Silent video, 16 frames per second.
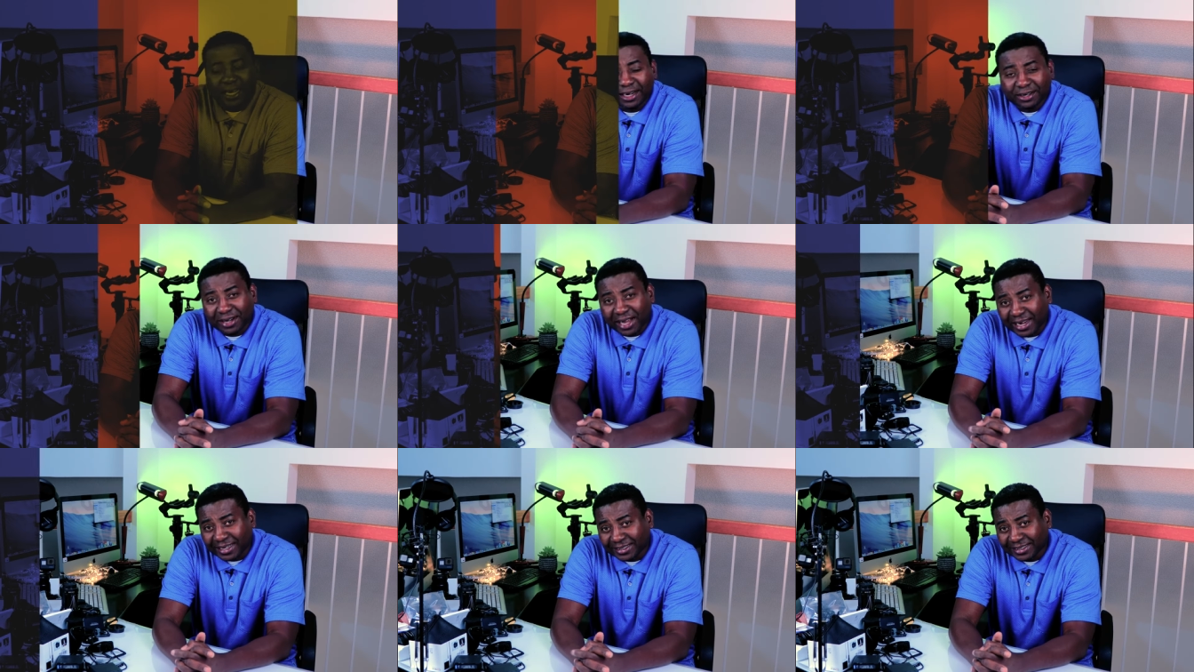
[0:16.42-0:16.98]
Hello
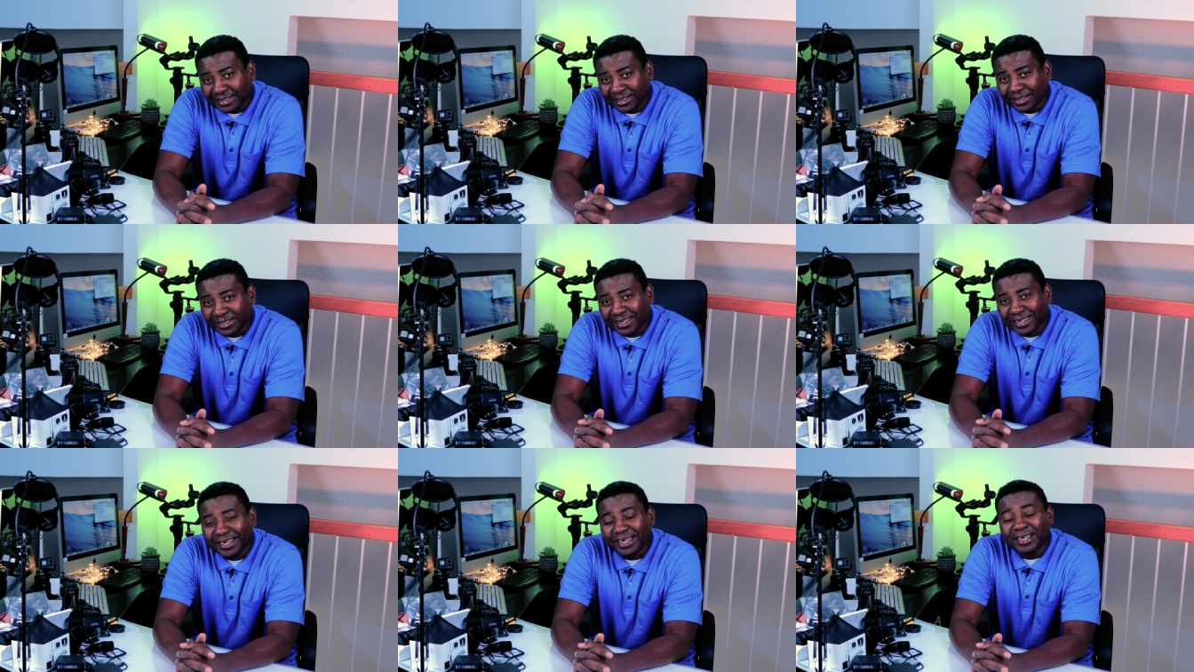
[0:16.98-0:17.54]
guys,
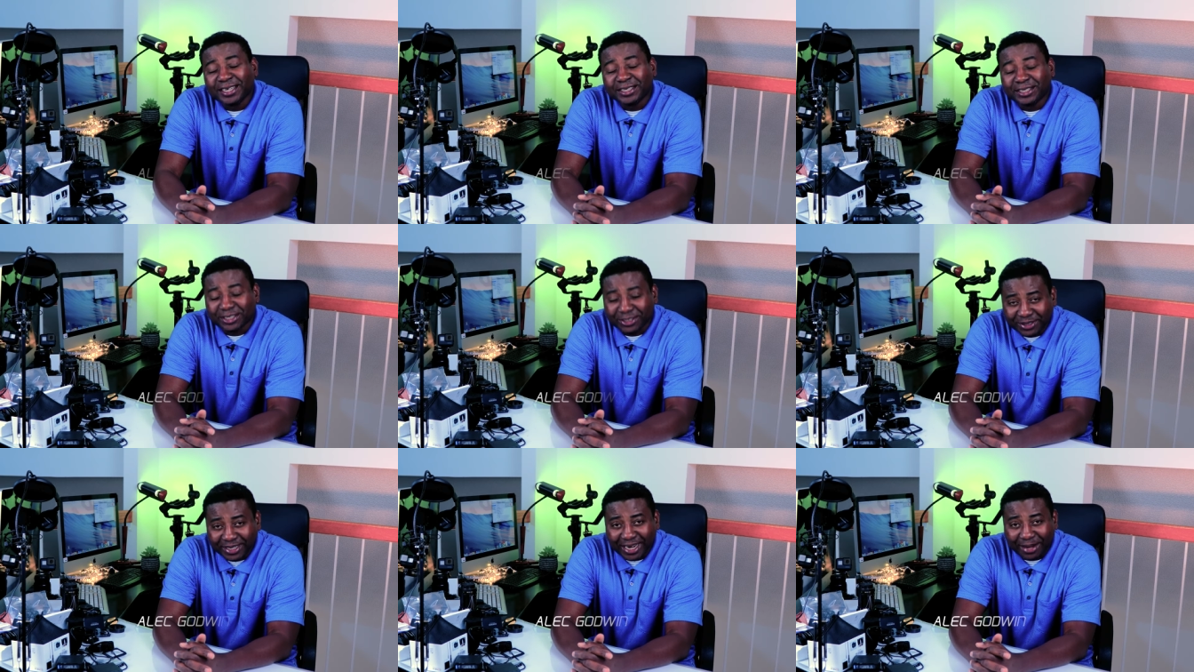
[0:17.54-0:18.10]

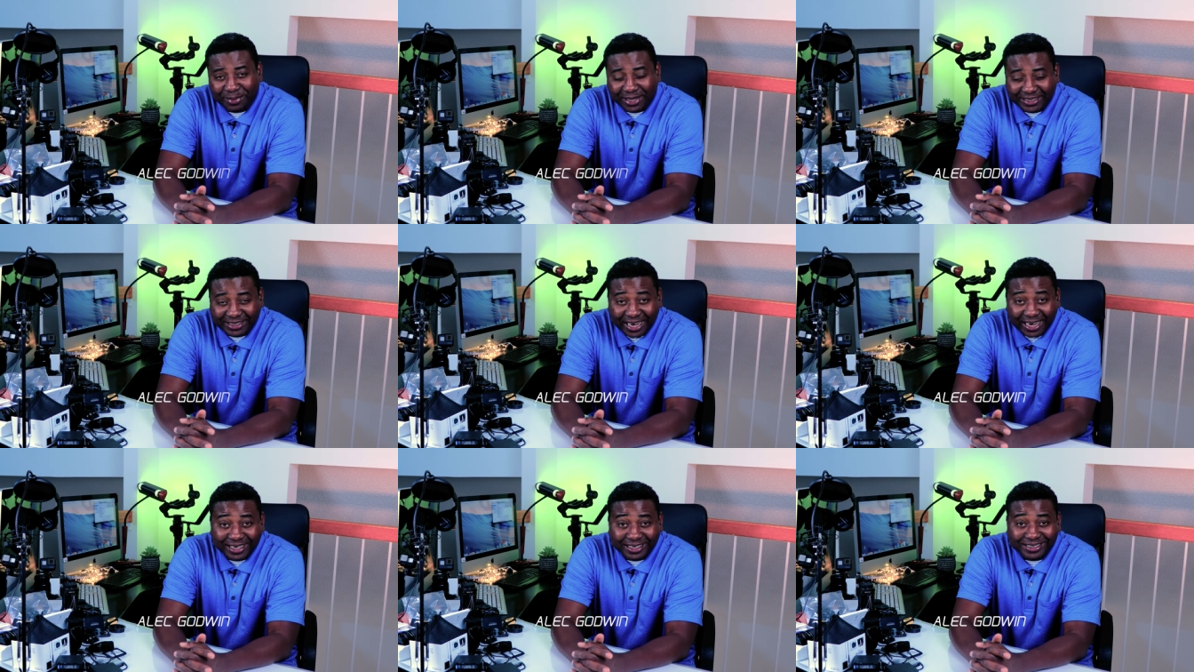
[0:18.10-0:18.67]
today I'm
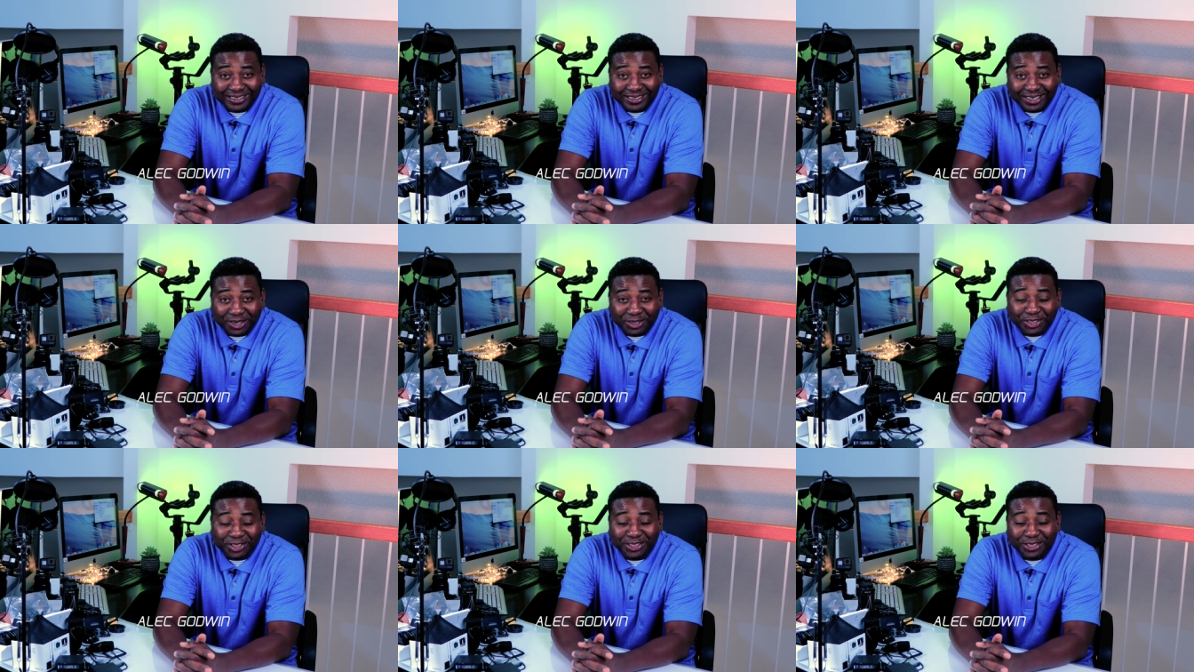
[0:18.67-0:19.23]
excited to
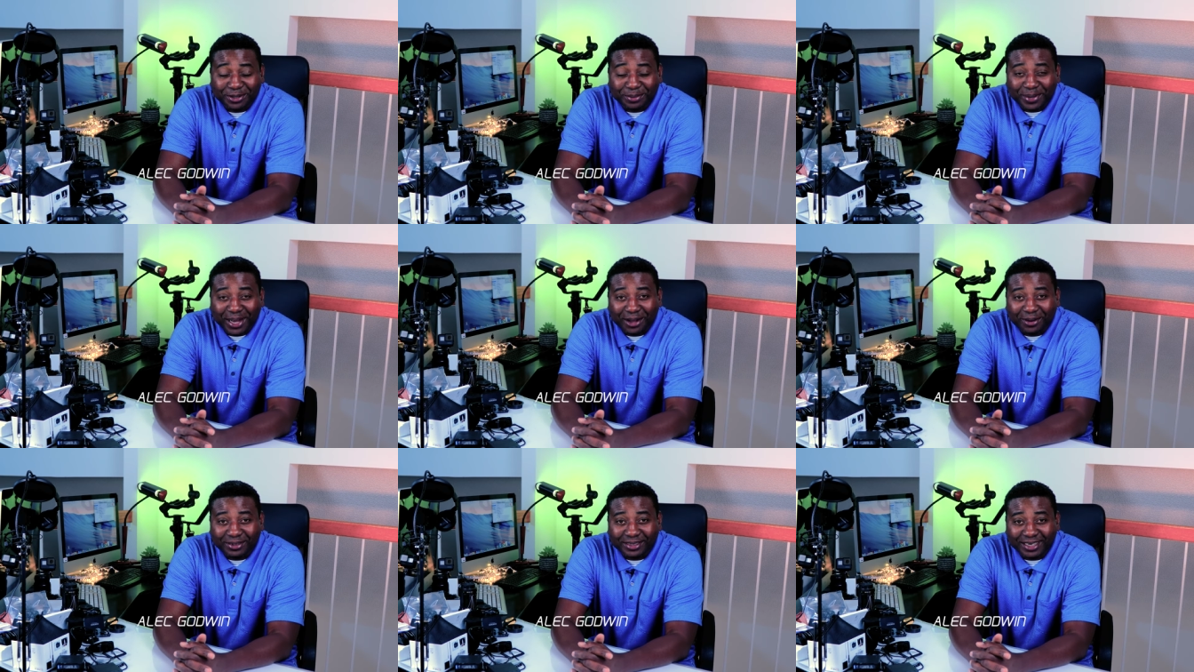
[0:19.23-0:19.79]
talk to you
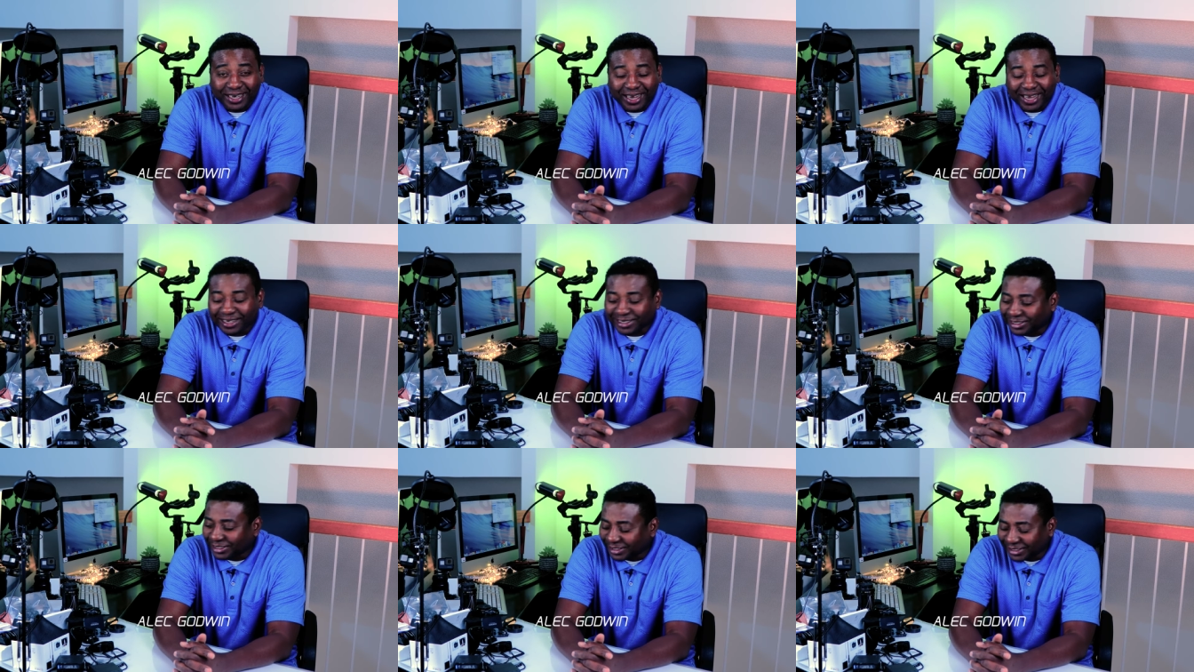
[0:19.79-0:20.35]
about
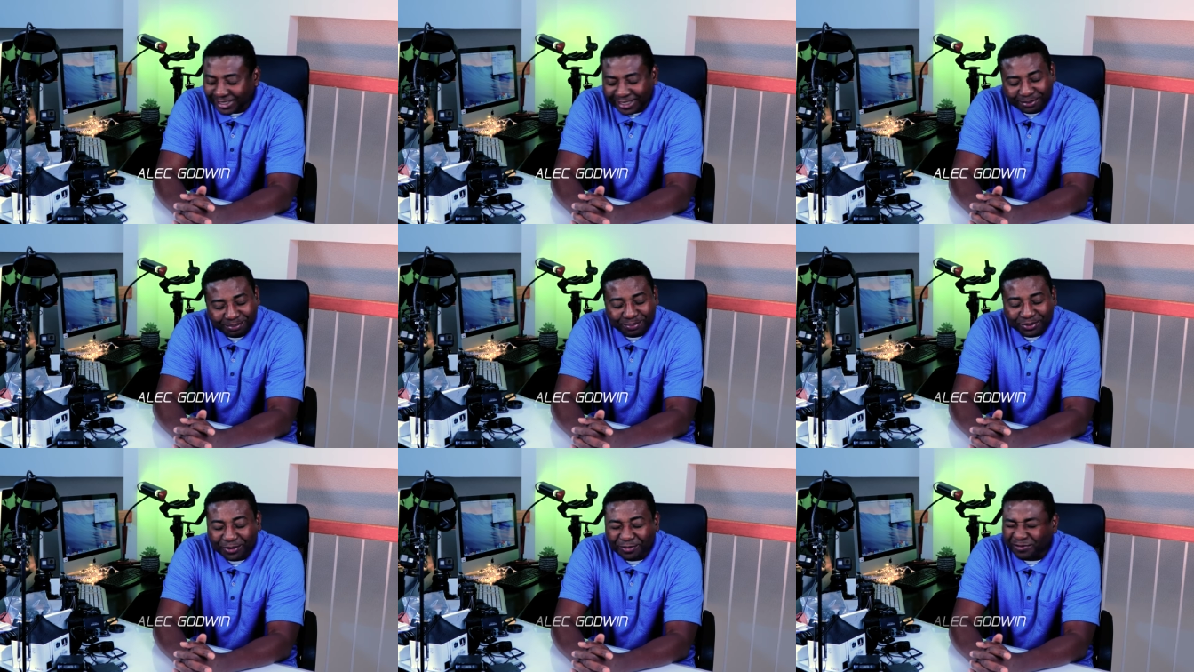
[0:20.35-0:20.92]
a
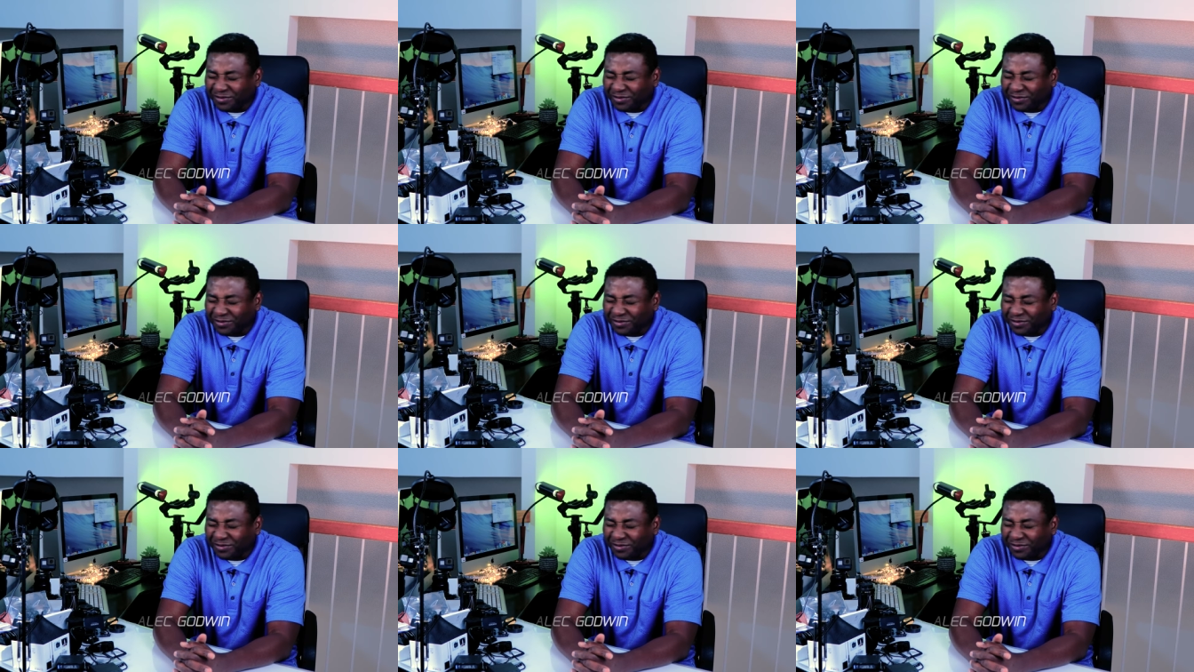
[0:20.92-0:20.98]
simple,